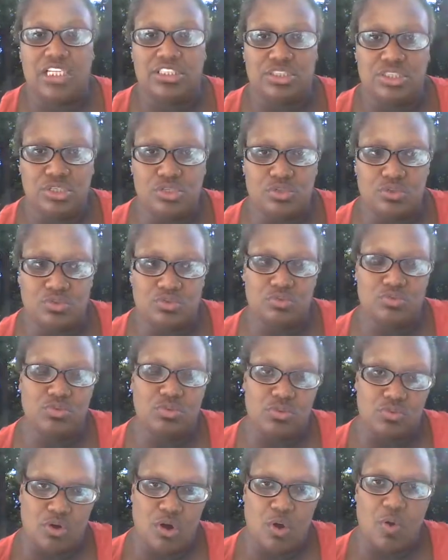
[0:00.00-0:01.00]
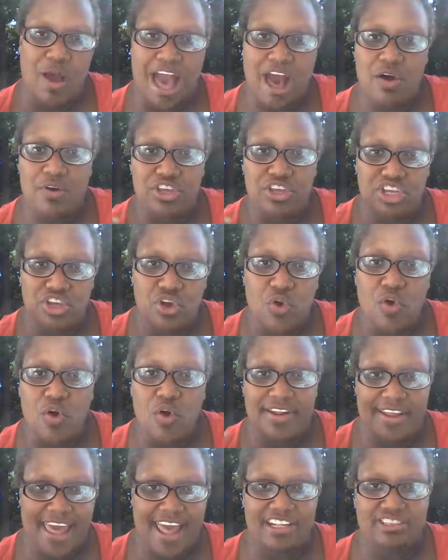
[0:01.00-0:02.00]
to grow out
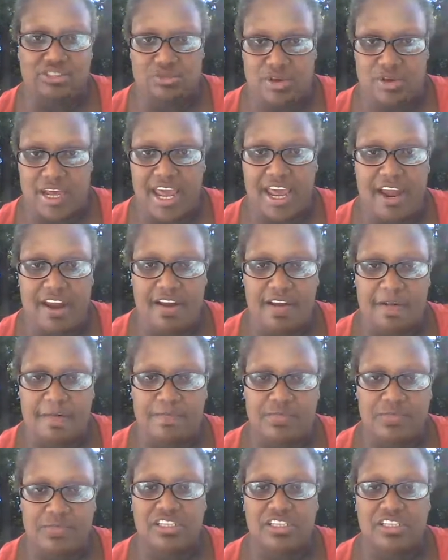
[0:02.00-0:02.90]
your natural hair.